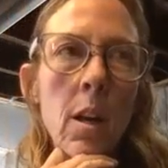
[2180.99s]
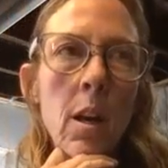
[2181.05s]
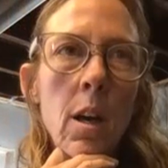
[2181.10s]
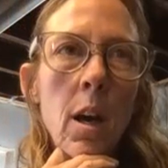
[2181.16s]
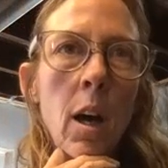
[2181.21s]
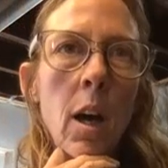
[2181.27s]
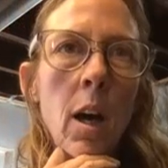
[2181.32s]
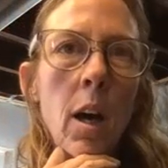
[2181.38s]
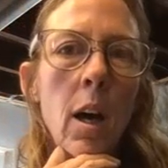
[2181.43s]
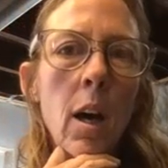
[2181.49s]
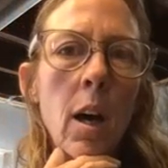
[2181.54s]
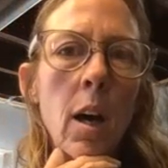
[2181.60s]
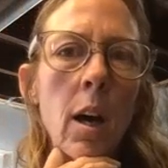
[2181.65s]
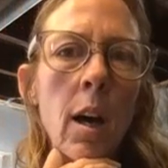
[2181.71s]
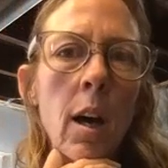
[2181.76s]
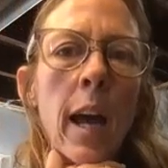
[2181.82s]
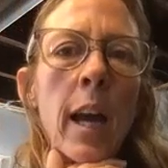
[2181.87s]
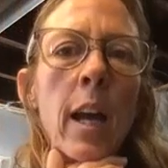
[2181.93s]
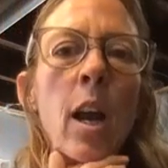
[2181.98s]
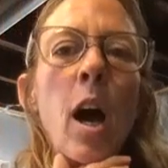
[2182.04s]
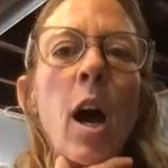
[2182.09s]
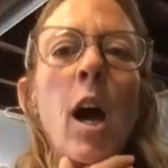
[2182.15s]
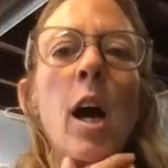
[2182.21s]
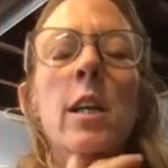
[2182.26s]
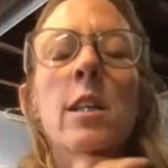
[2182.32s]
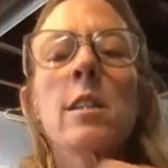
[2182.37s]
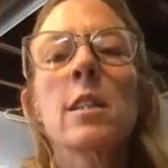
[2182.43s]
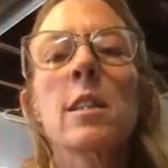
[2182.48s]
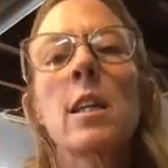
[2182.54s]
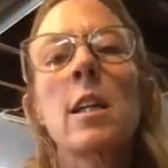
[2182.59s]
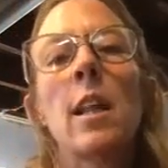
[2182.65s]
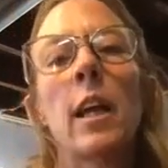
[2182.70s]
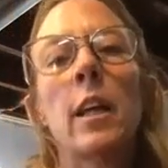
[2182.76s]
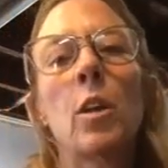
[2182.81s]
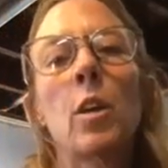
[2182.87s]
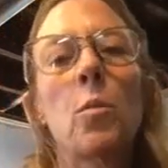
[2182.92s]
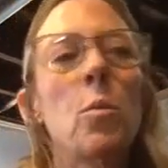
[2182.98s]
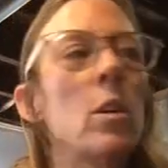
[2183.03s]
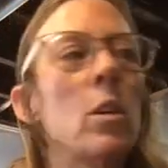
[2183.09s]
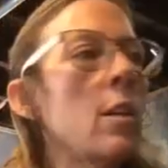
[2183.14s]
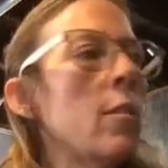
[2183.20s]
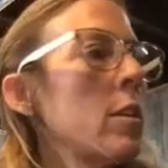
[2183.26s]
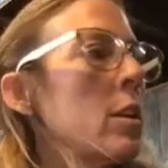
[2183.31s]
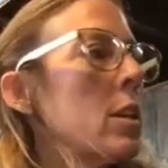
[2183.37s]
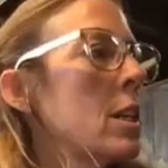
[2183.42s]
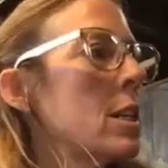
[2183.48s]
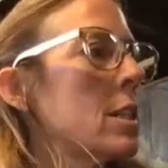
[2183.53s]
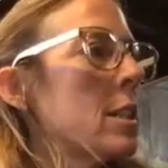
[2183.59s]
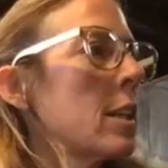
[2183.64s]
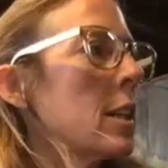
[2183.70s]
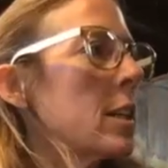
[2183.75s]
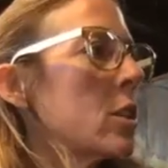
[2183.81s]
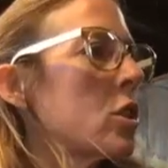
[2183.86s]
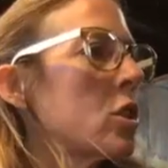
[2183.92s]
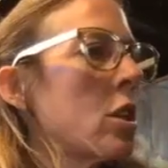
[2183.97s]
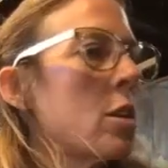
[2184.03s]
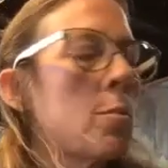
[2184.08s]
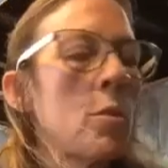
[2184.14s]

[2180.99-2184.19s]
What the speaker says: And honestly, like you wouldn't even need to cut a shape.